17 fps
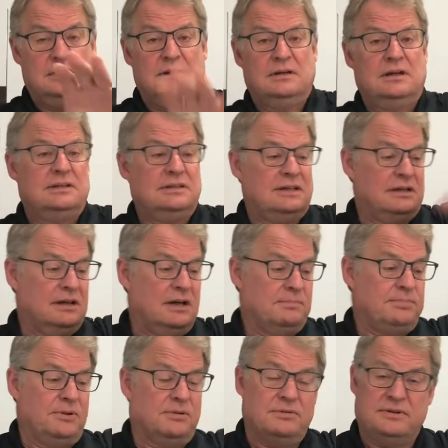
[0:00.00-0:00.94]
and then
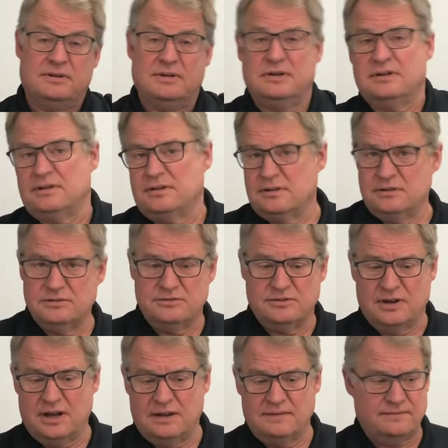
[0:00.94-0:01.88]
upload it into the new
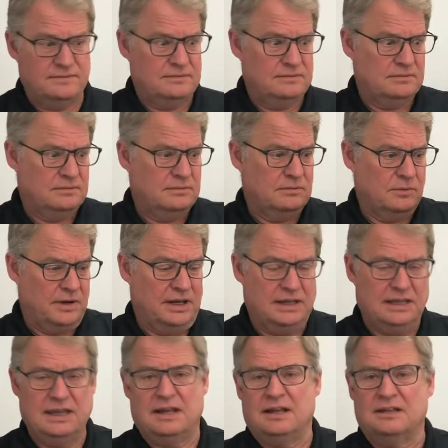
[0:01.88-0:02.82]
drive when I
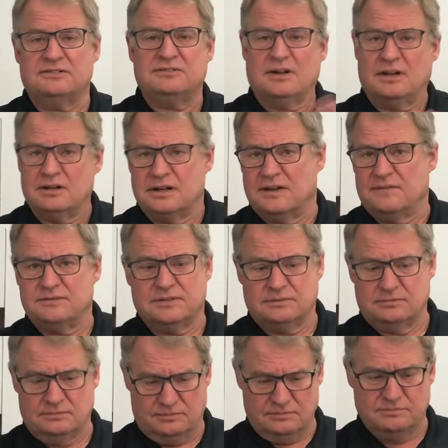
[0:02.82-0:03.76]
get it, so I don't have to
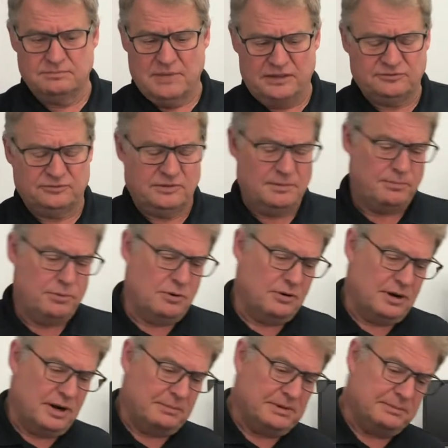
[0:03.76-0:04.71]
mess with the
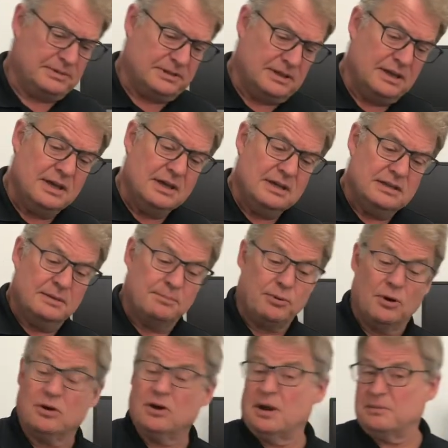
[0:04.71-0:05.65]
programming. But the
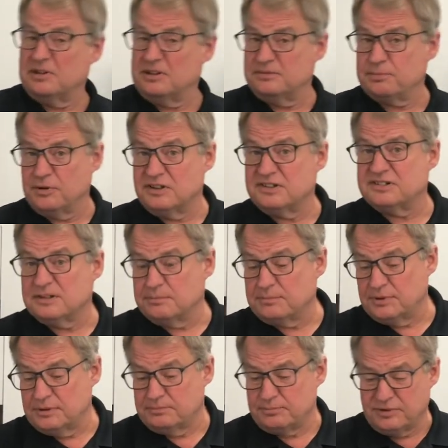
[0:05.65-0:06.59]
programming is pretty
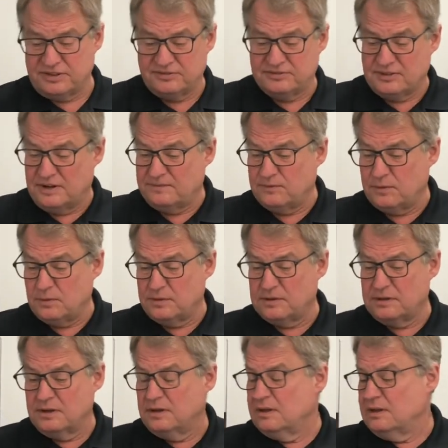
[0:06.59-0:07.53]
simple, pretty straightforward.
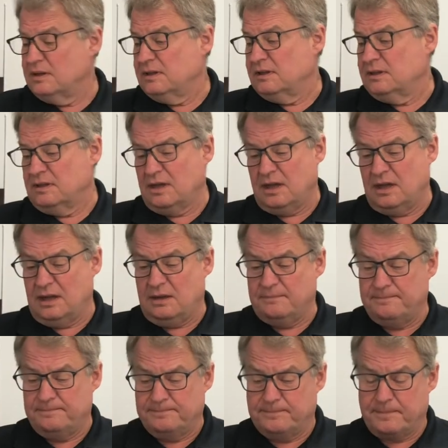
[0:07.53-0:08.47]

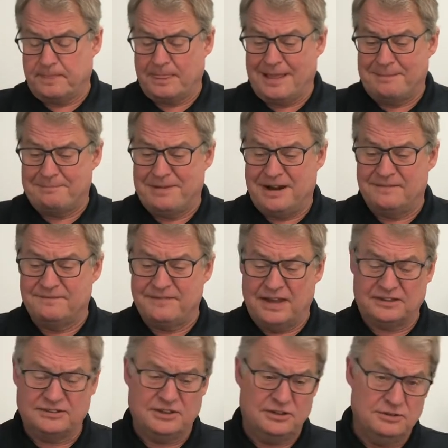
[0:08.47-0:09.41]
As a matter of
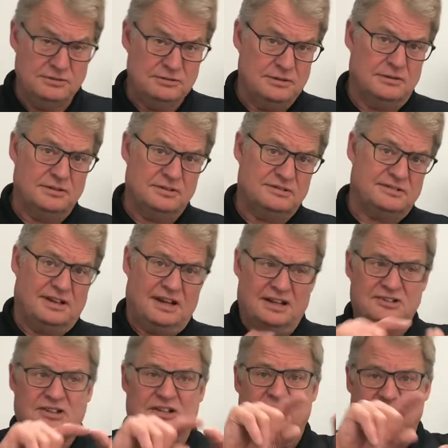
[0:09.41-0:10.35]
fact, the new units, it
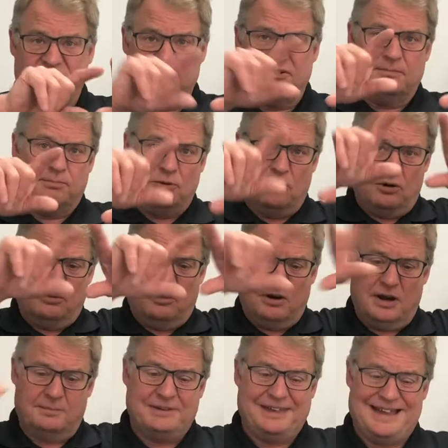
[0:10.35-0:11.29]
actually lists the
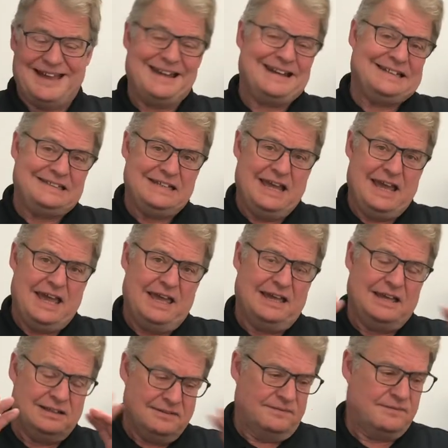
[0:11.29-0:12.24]
programming on a tag
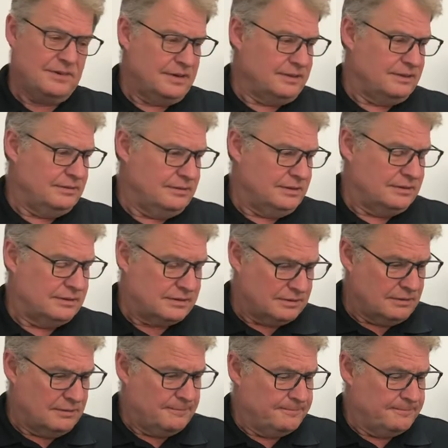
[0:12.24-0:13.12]
on the front of the unit. So